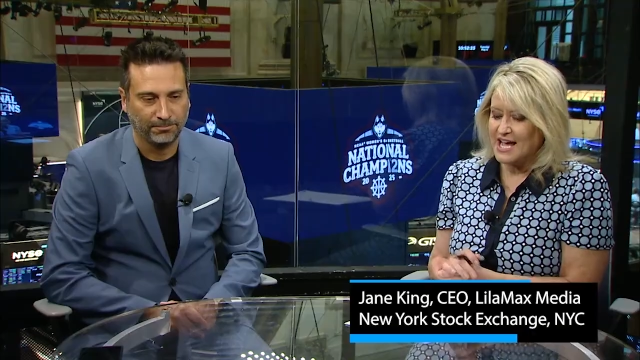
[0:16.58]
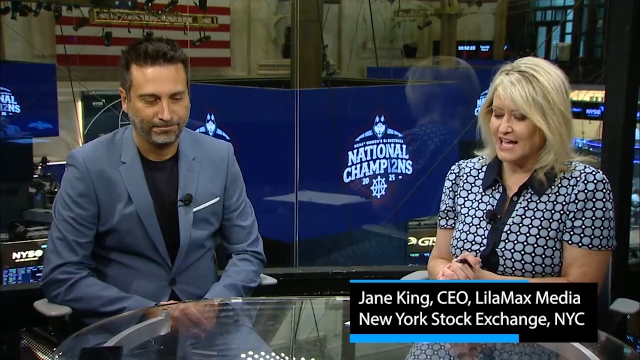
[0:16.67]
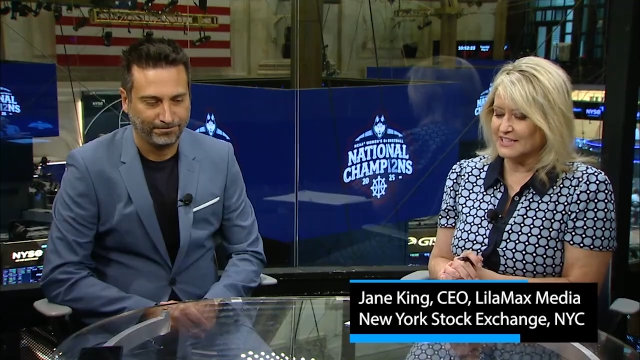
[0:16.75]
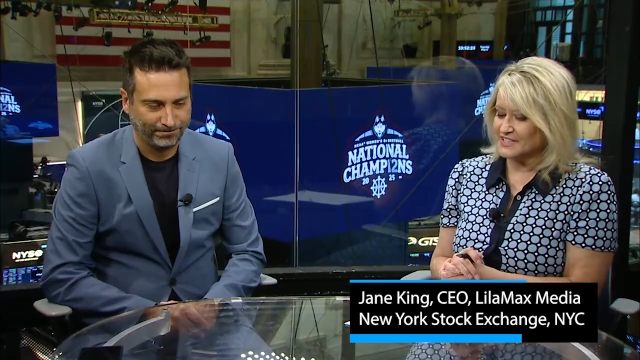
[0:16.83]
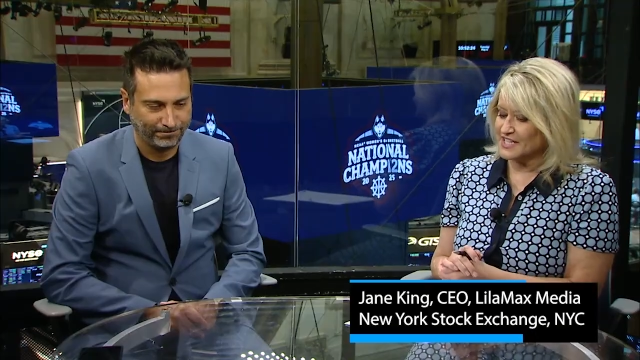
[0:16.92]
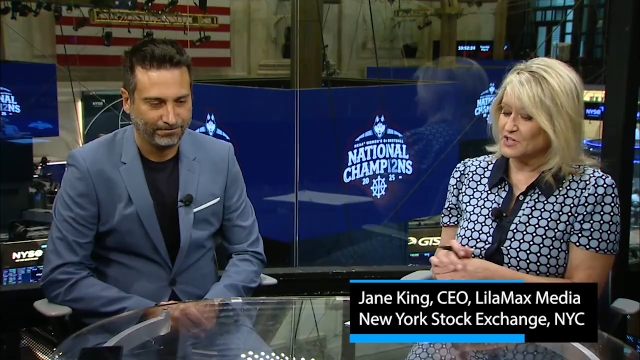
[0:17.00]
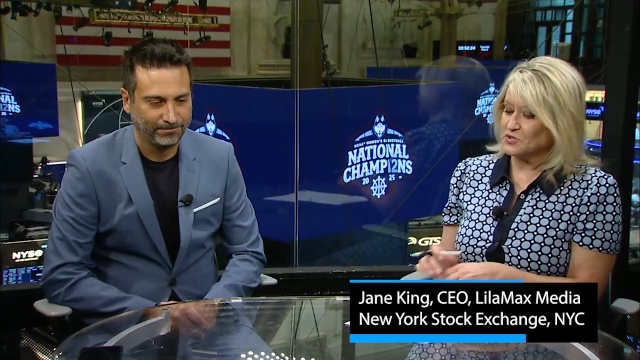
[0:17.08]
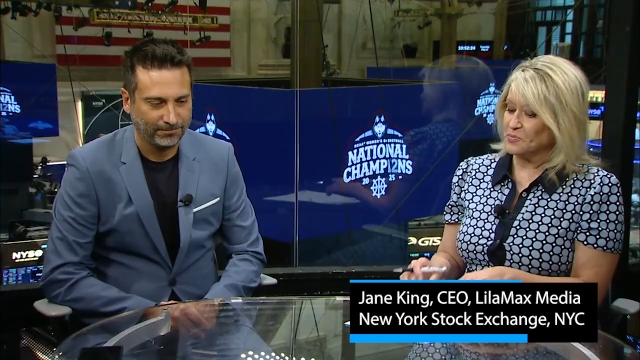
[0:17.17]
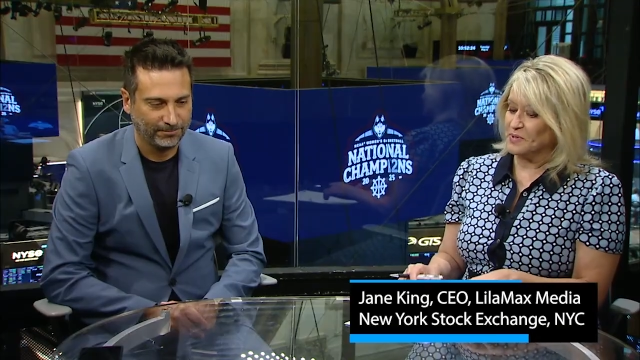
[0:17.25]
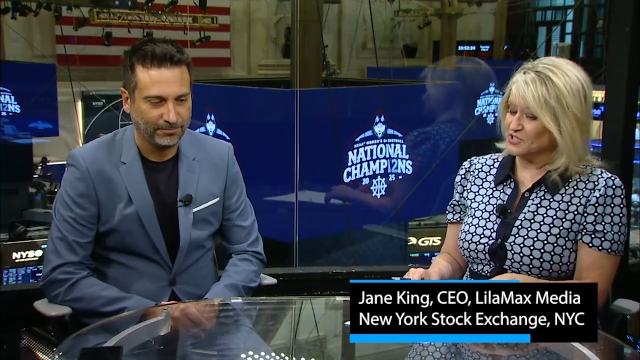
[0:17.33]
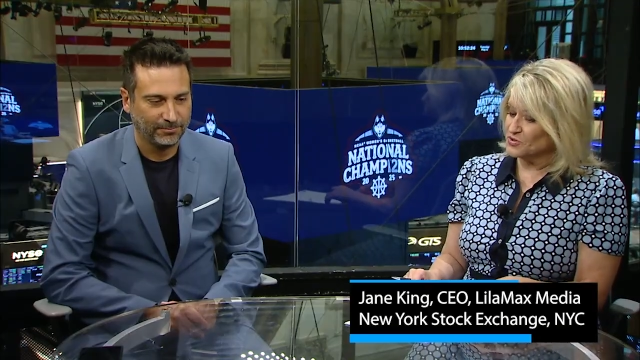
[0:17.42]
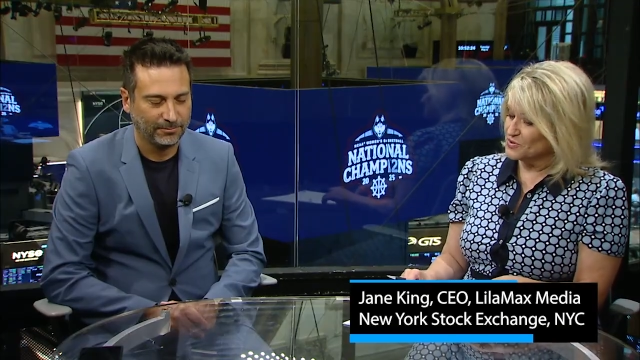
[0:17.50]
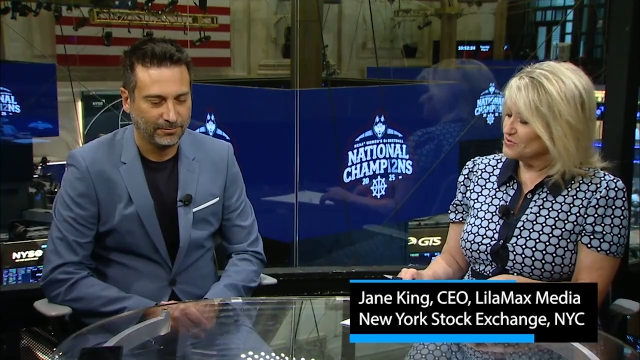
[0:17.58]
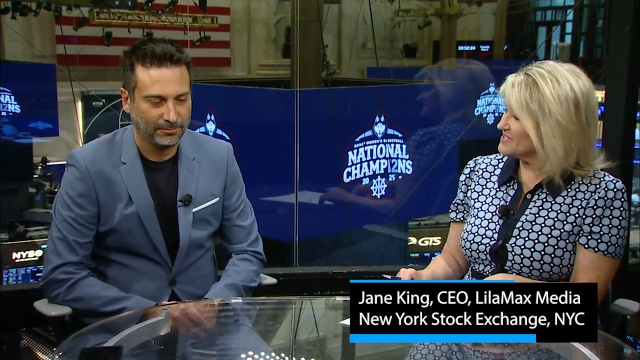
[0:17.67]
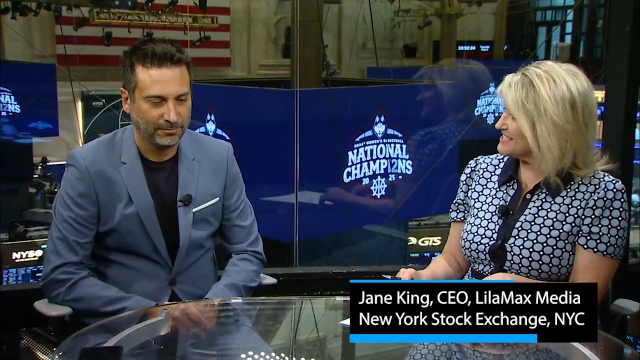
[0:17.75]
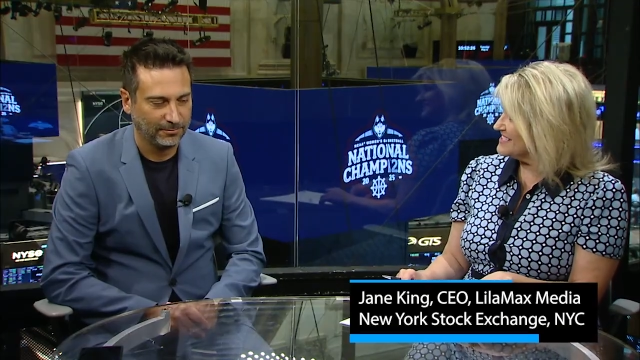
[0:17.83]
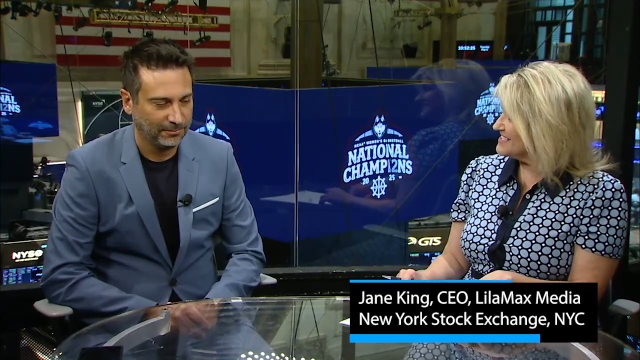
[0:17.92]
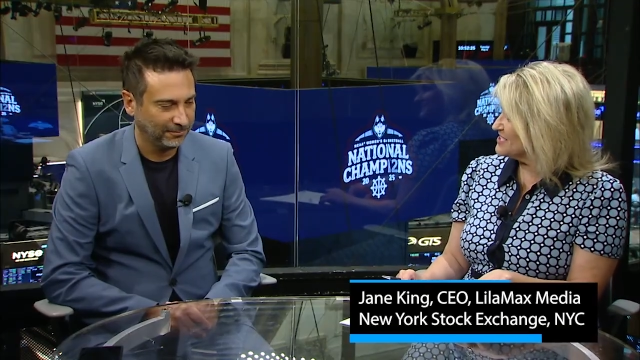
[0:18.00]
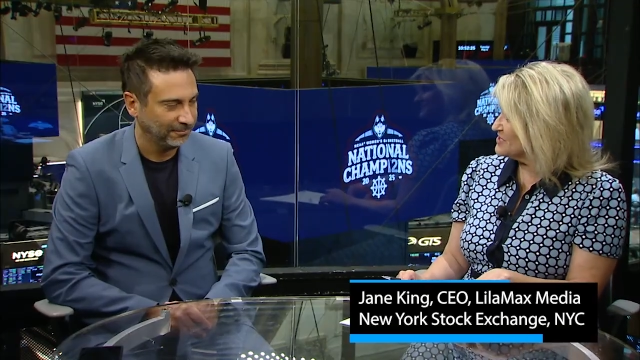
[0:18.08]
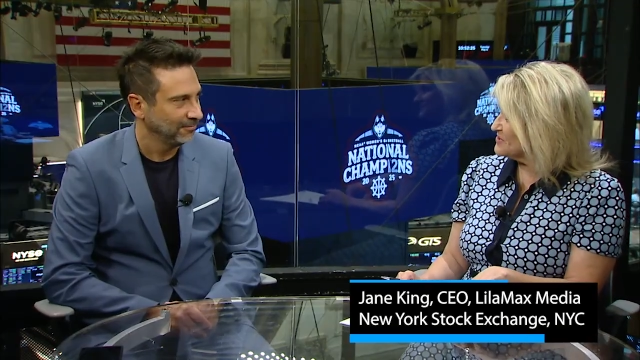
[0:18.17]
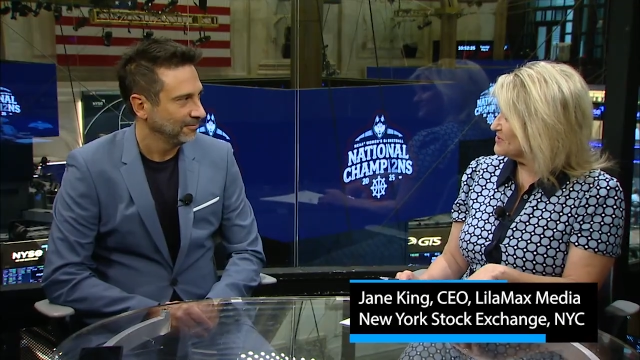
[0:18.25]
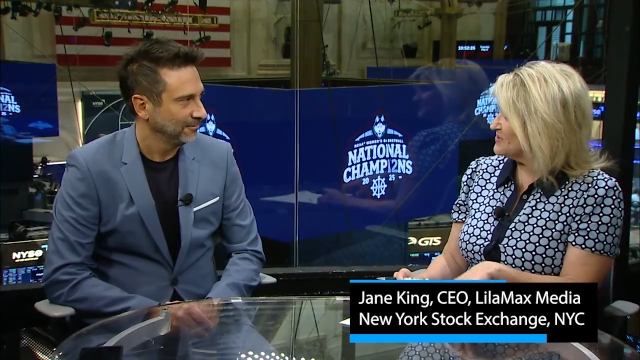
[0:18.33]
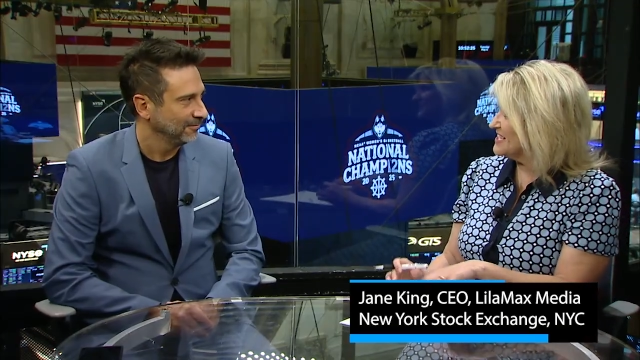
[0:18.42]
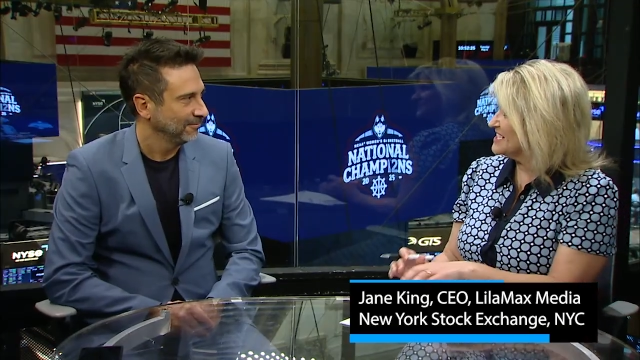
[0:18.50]
Speaker 1: Alessandro Petruzzi,
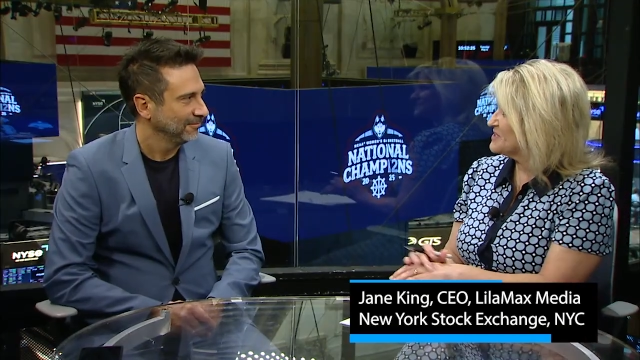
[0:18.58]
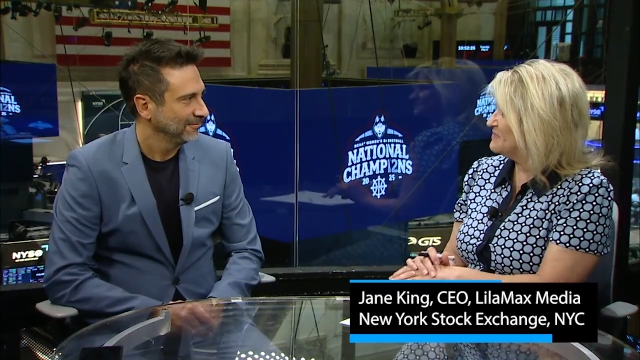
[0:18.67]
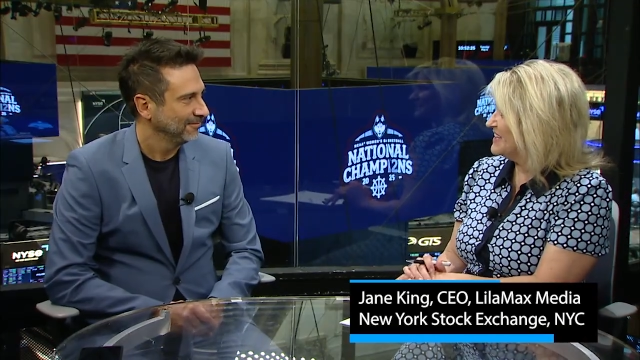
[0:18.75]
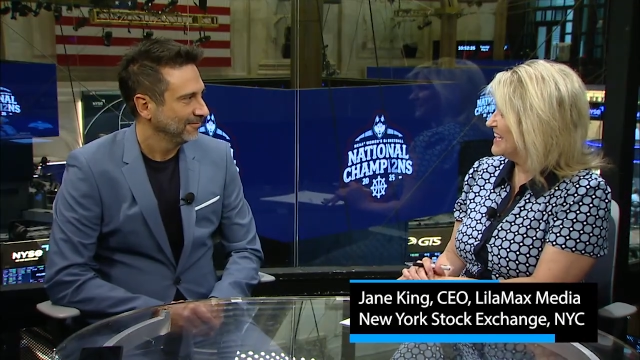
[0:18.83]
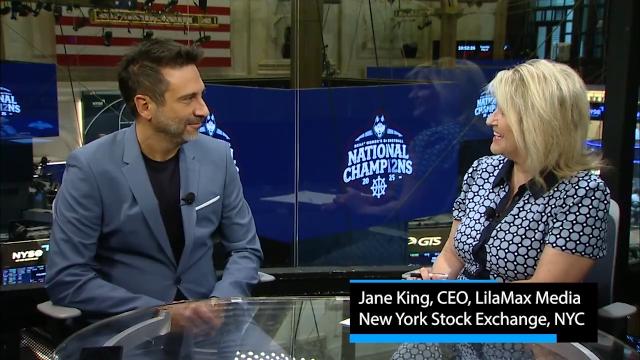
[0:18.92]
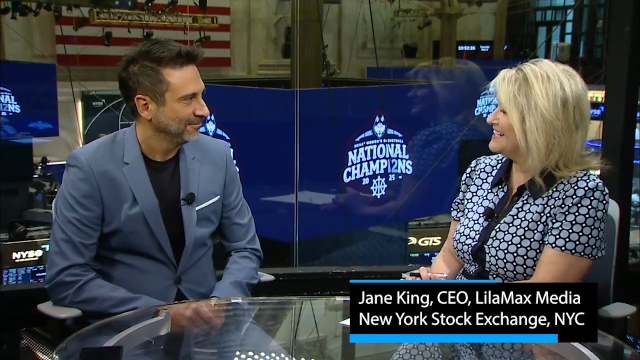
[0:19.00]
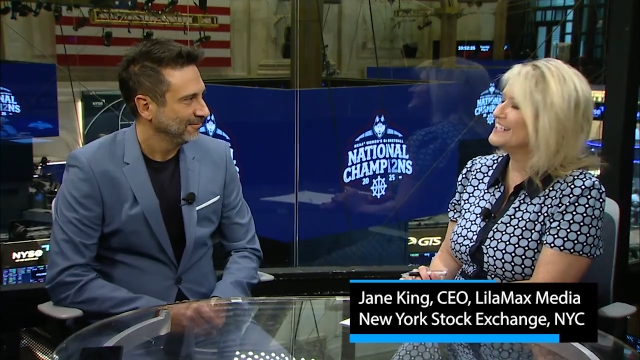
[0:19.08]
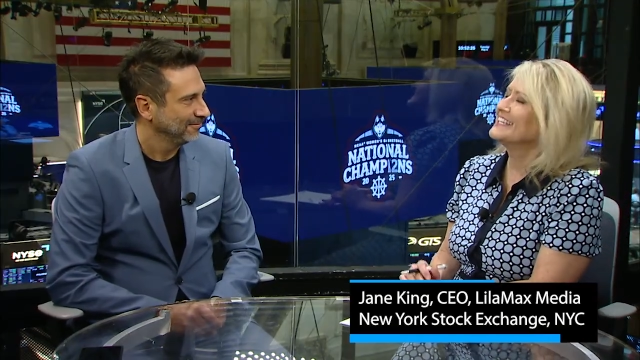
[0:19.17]
to explain,